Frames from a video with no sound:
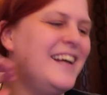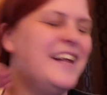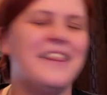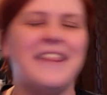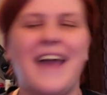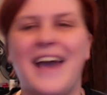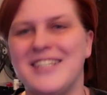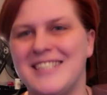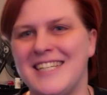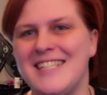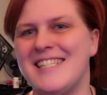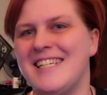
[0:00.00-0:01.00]
that are
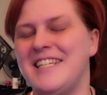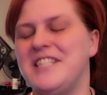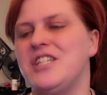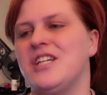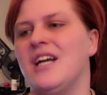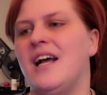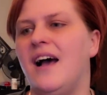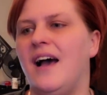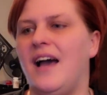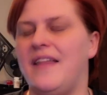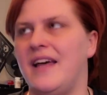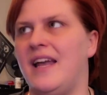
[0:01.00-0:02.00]
10 stitch,
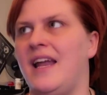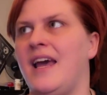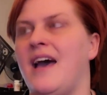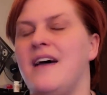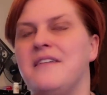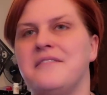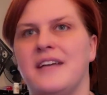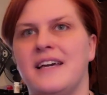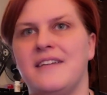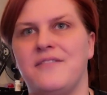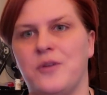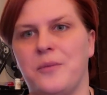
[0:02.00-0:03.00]
and then I have
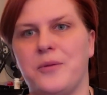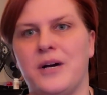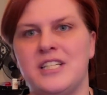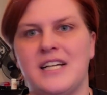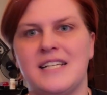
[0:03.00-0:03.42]
like 4 projects